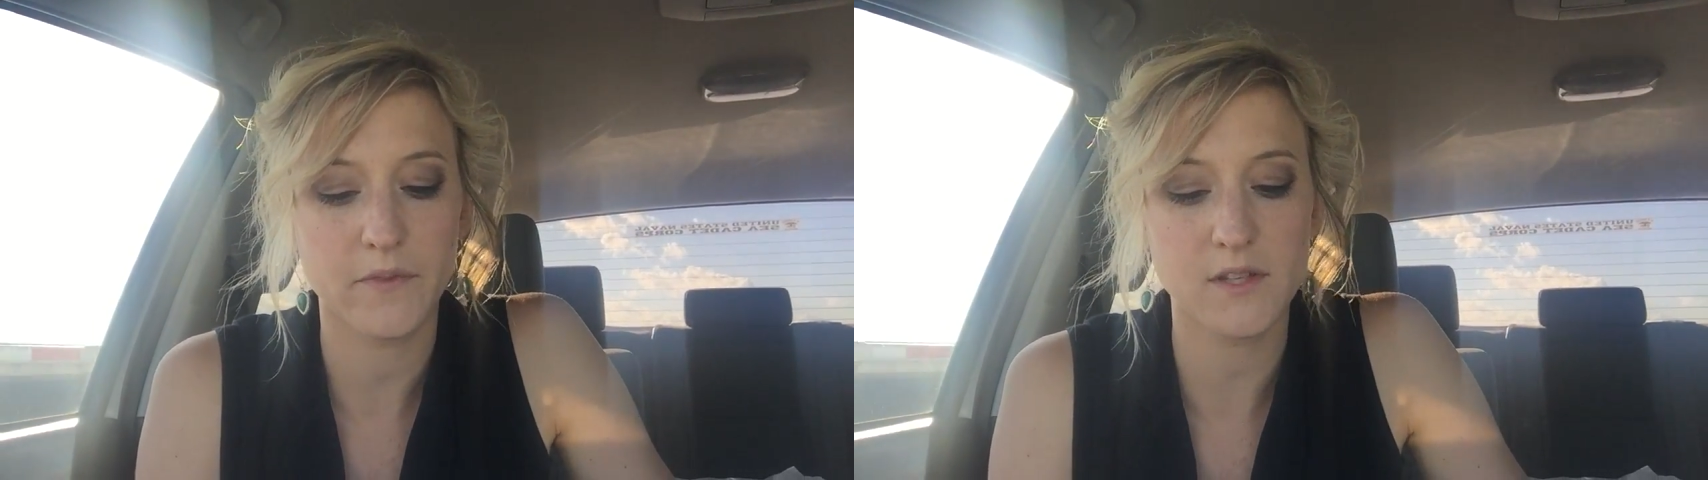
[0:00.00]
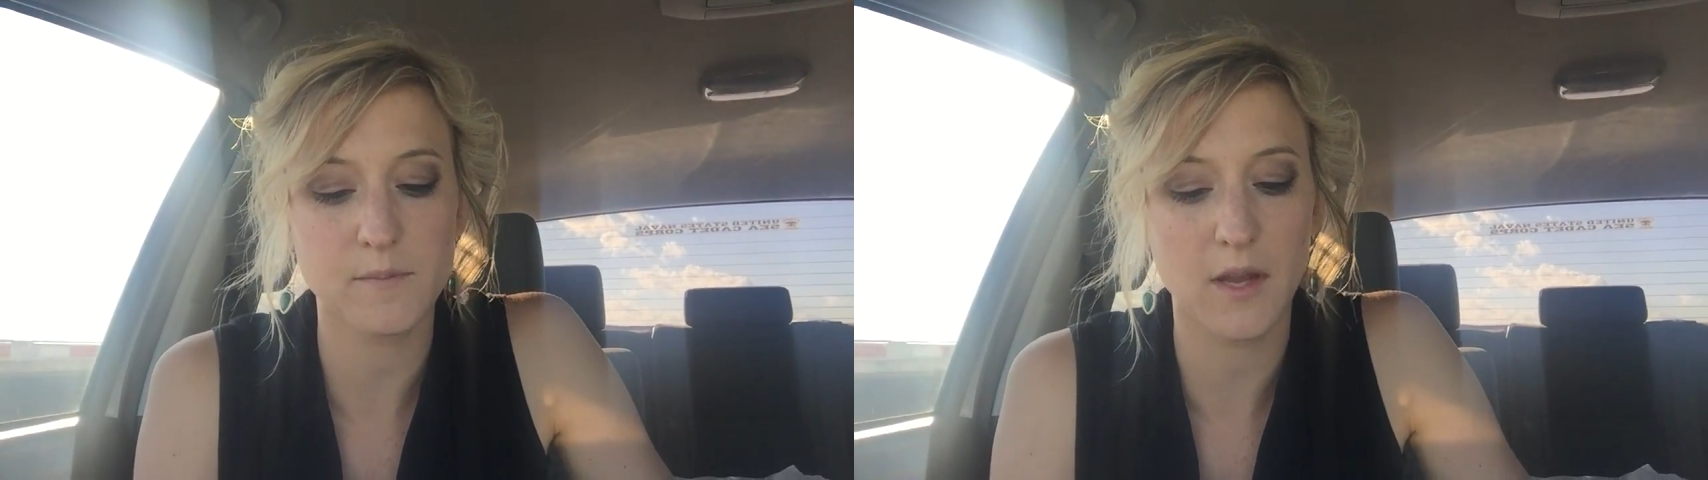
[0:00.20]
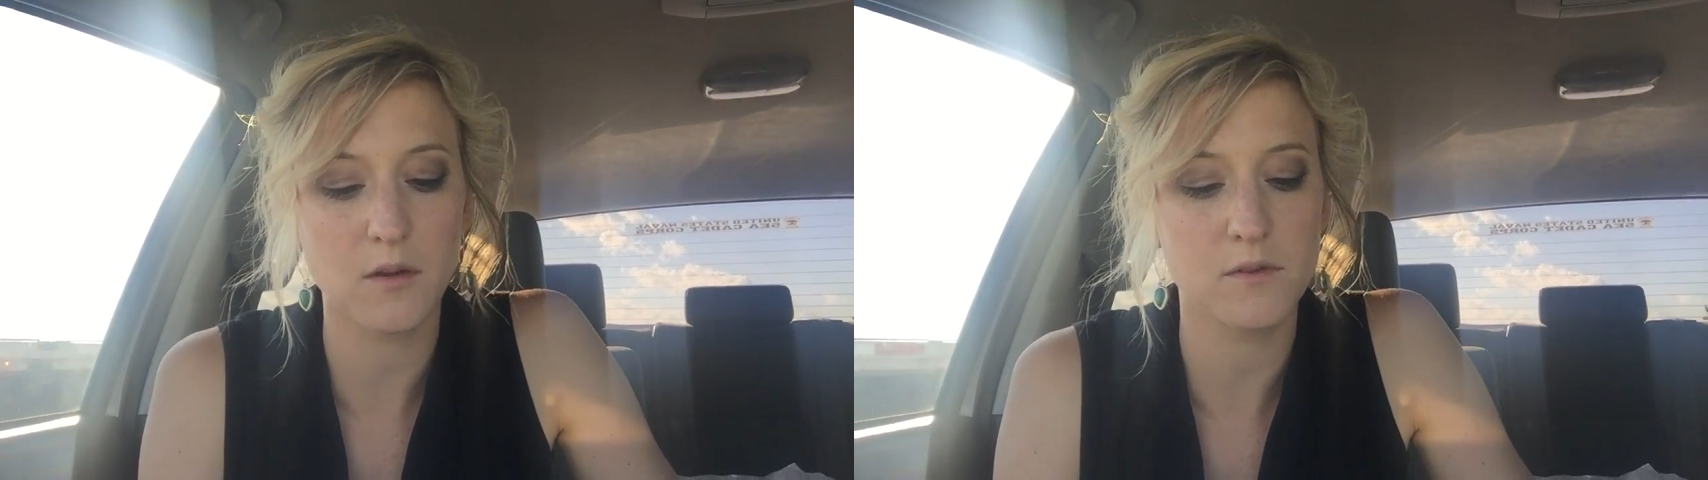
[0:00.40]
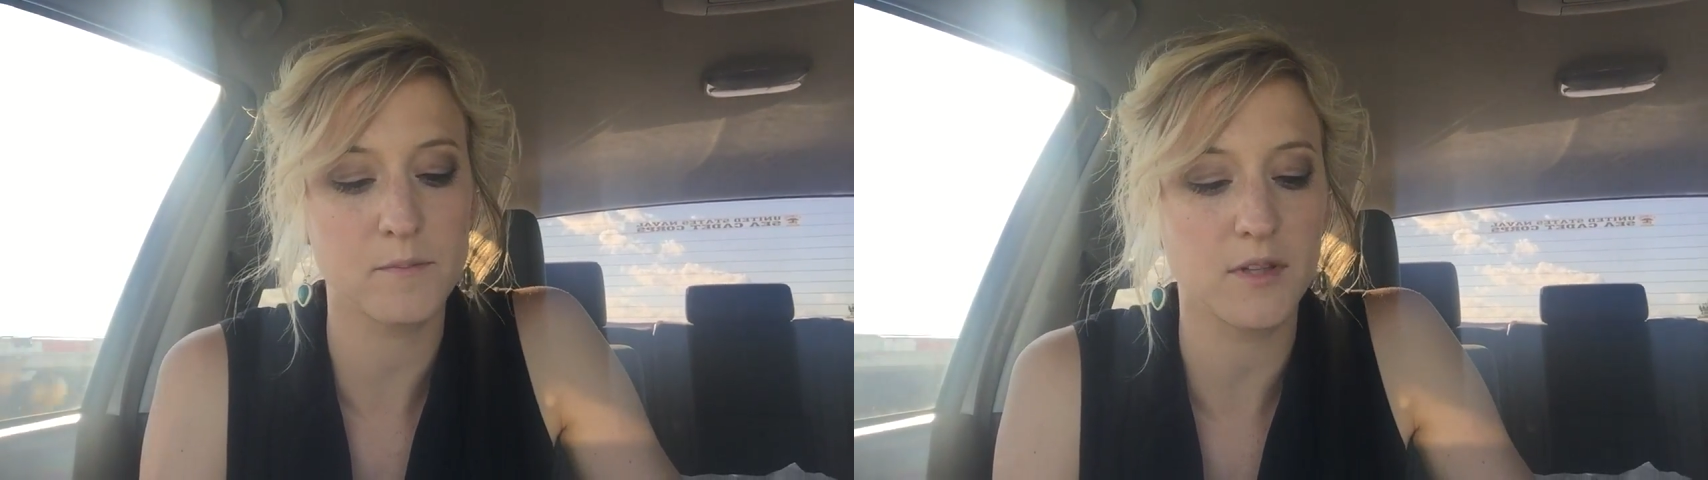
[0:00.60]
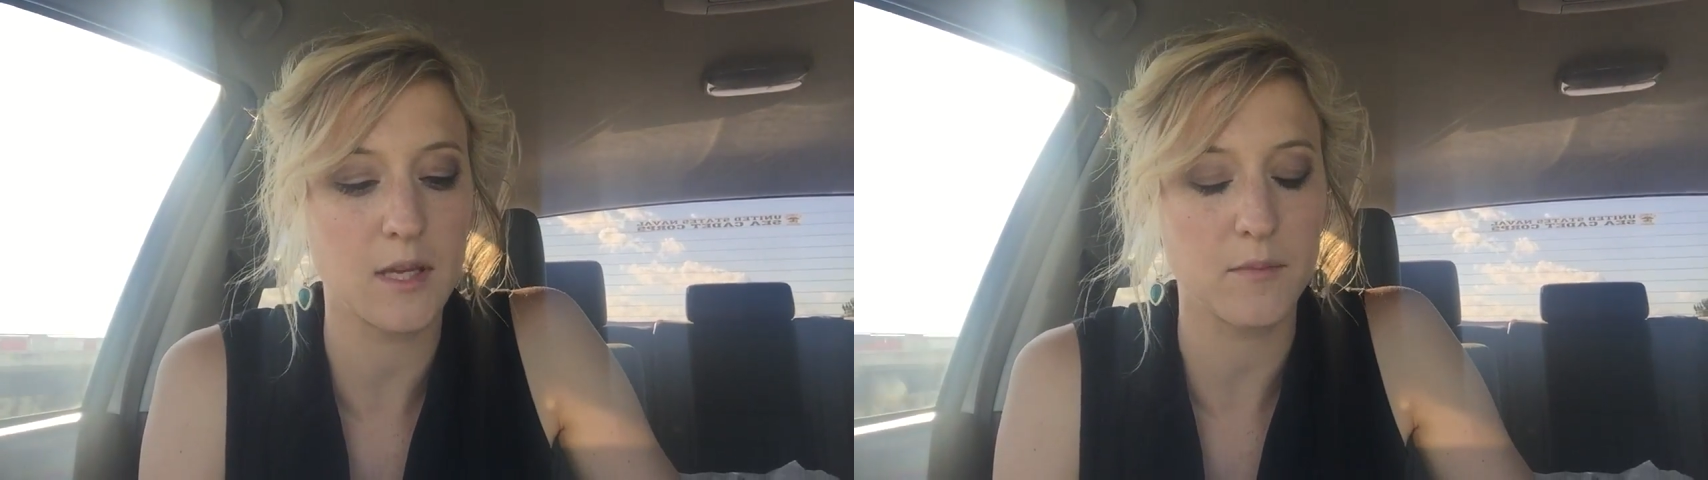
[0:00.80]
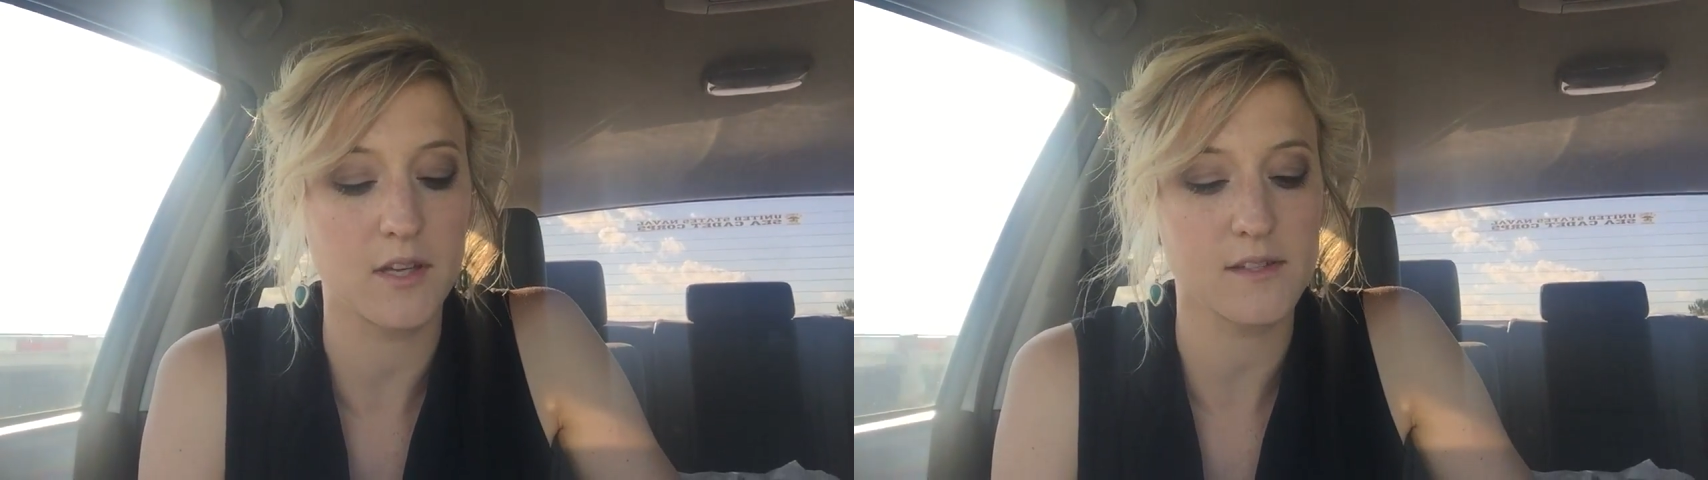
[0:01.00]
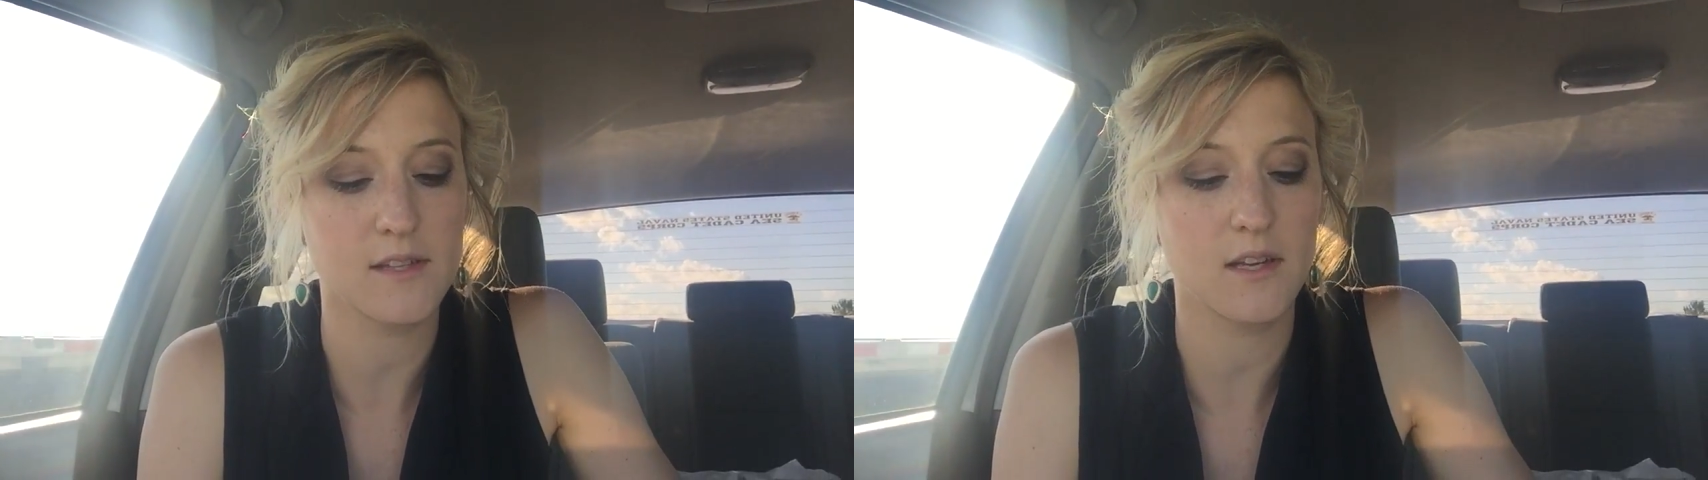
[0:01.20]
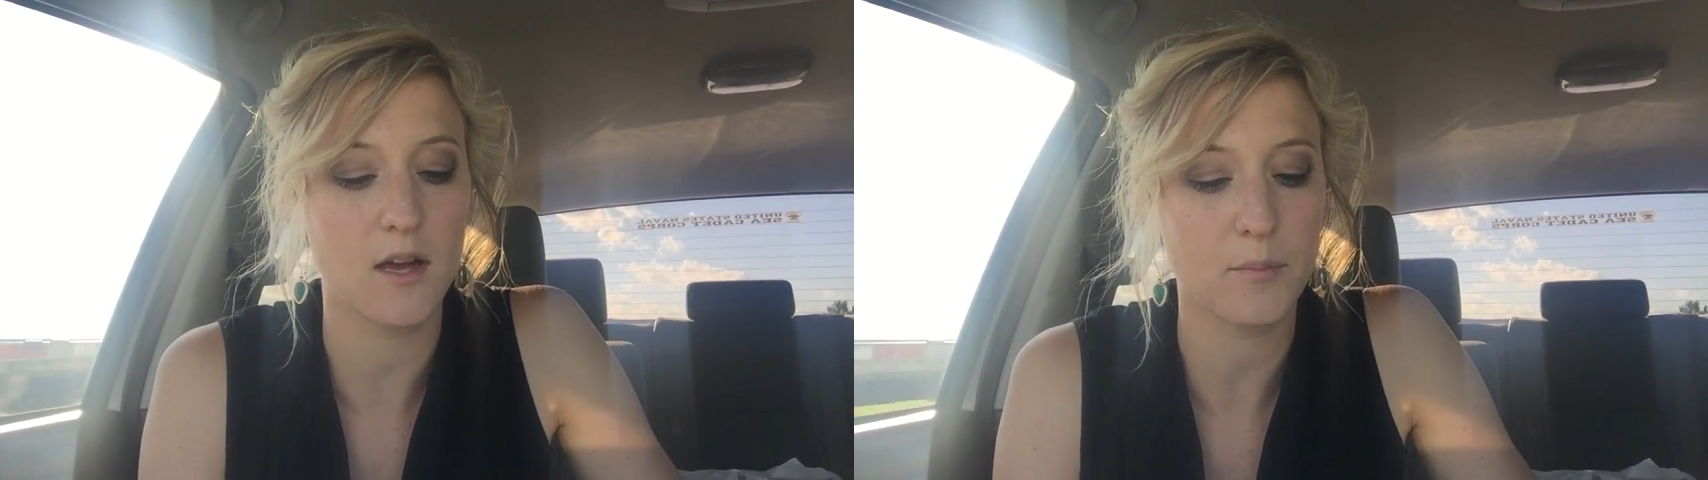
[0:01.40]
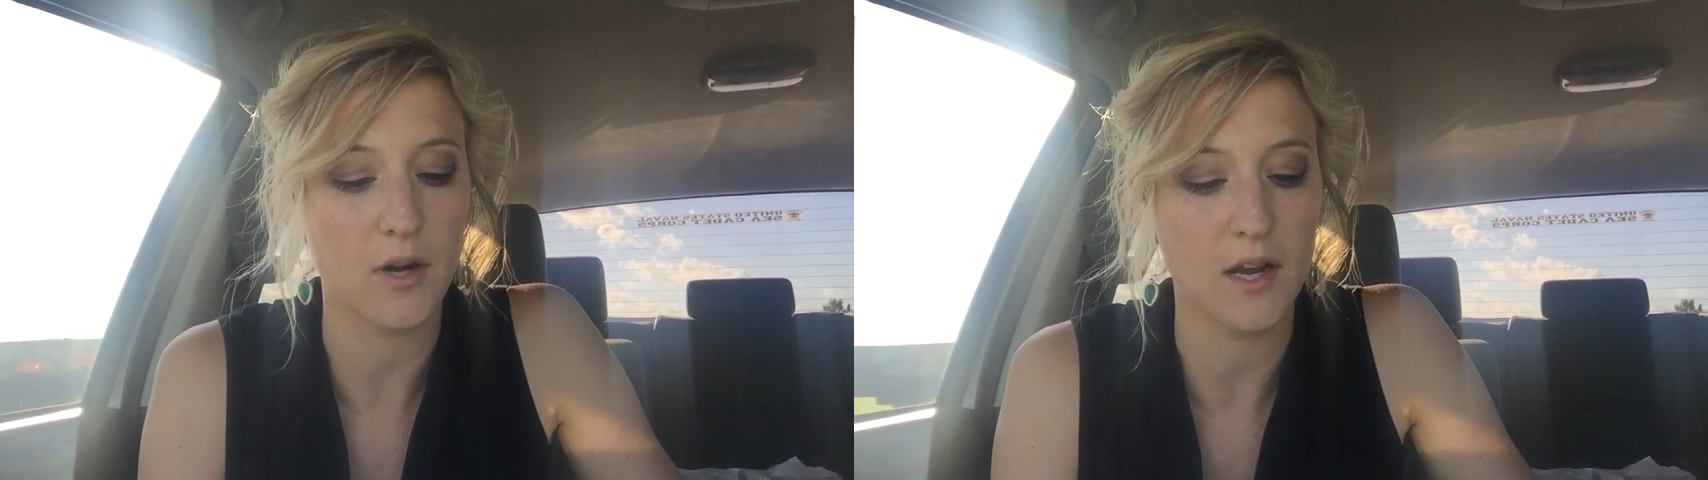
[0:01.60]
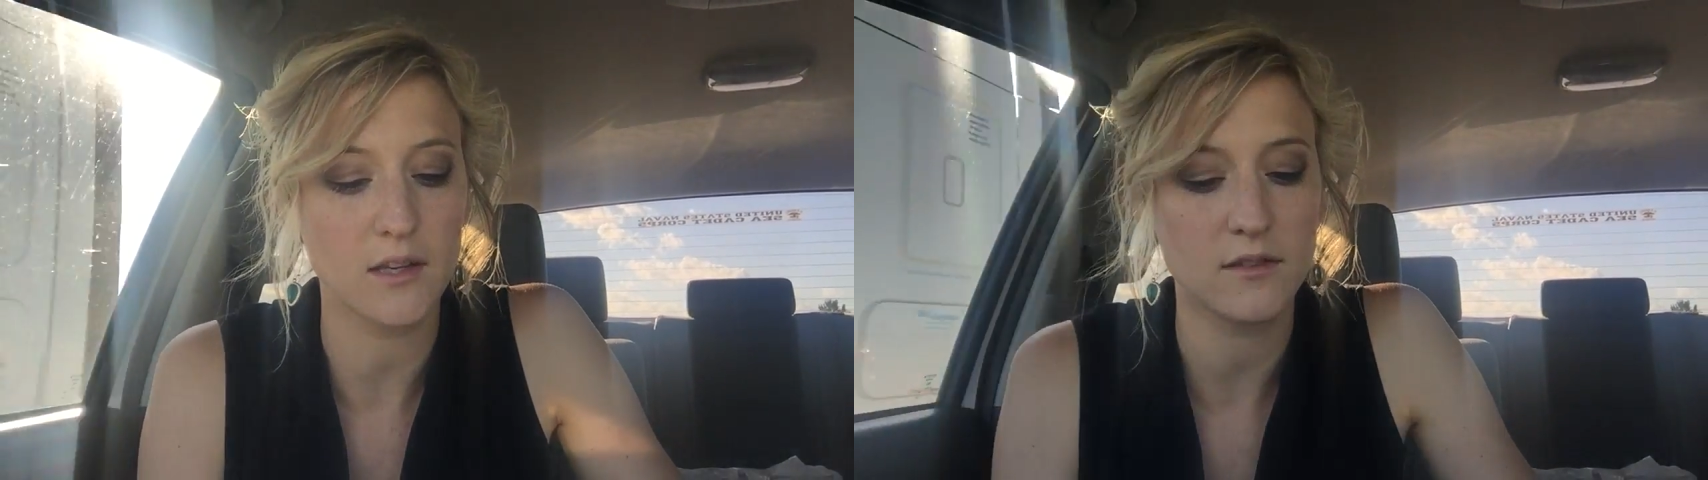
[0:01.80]
This man was blameless and
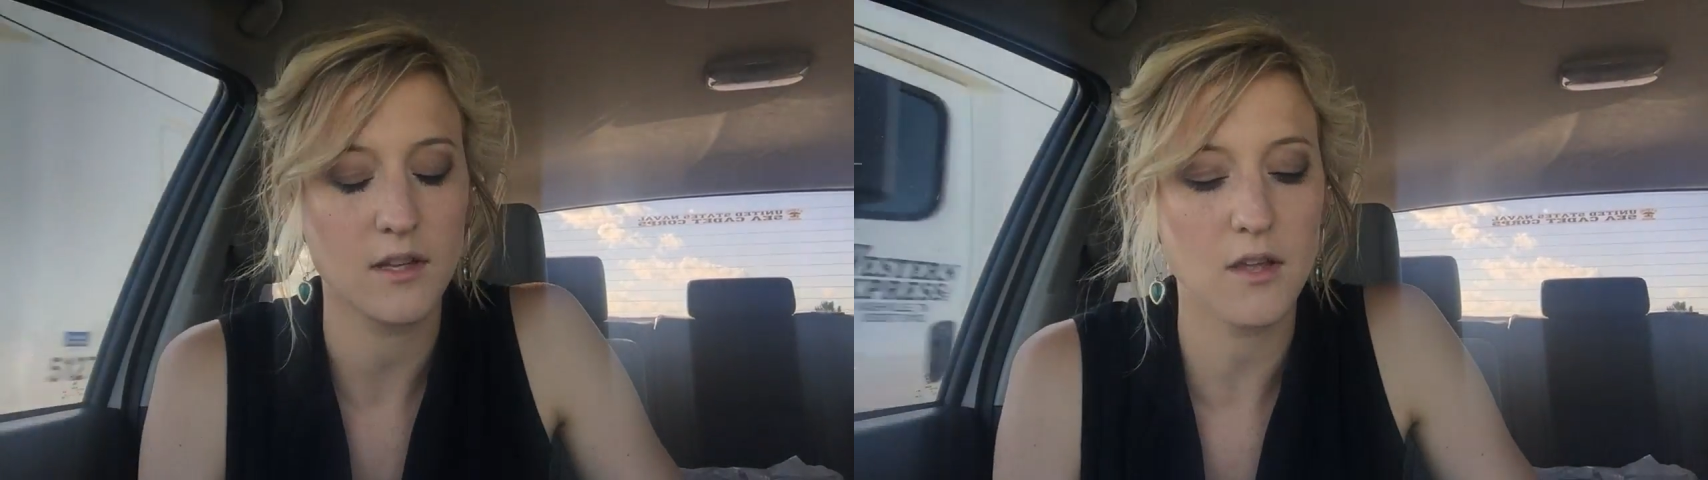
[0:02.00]
upright.